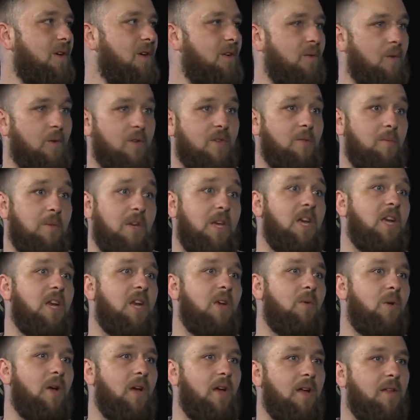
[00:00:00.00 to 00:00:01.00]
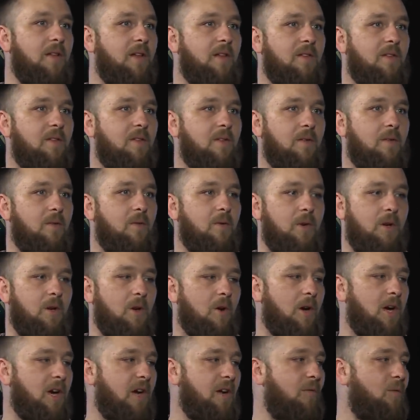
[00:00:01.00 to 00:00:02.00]
well, to me anyway. And that's, you
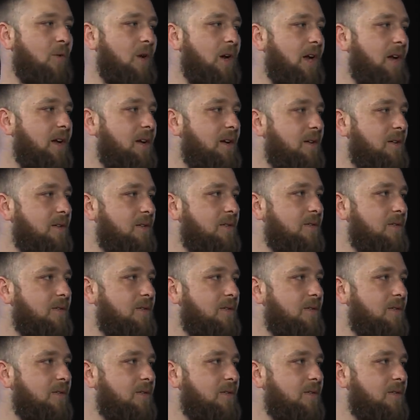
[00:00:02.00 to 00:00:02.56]
know, kind of what I